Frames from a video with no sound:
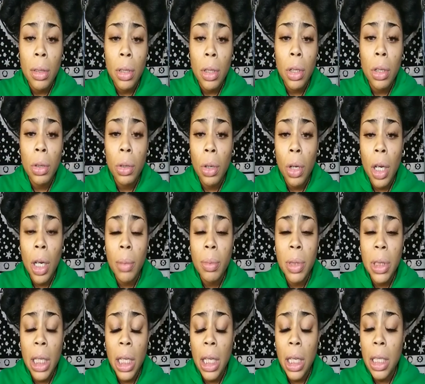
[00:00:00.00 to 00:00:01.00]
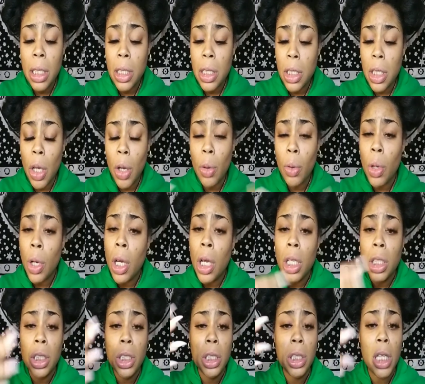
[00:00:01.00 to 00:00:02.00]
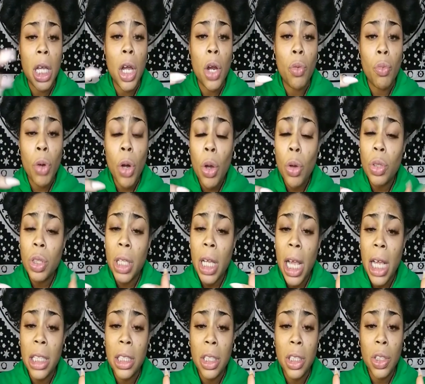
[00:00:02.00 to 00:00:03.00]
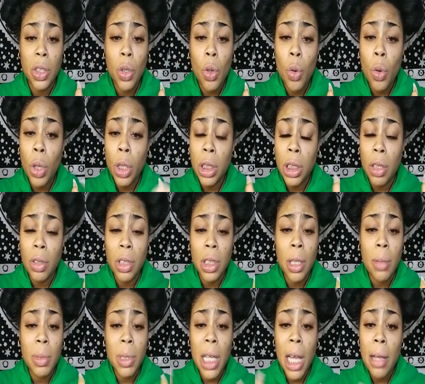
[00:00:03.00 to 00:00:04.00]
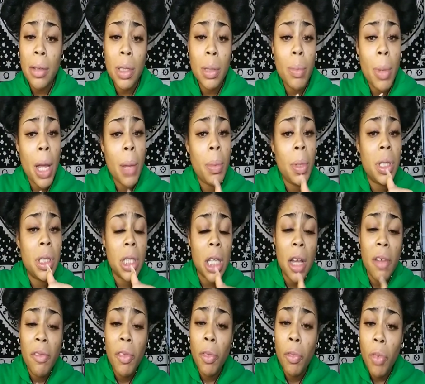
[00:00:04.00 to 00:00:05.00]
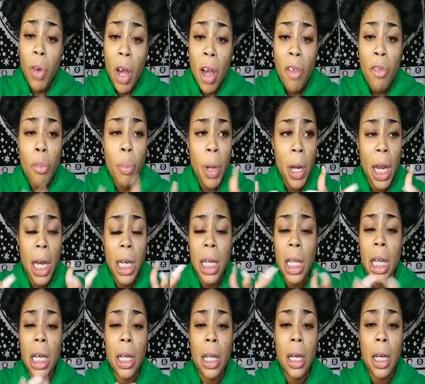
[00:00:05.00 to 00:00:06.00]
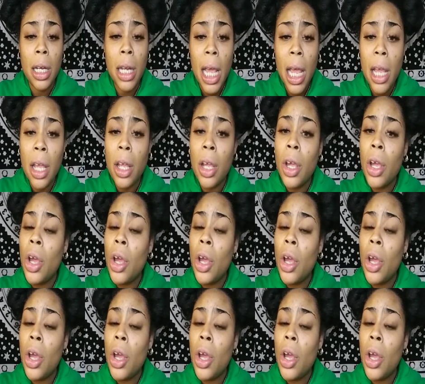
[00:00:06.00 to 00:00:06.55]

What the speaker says: You know what I'm saying? So, just like a rose, it has its thorns. So sometimes it might be tough and rough, but at the end of the day,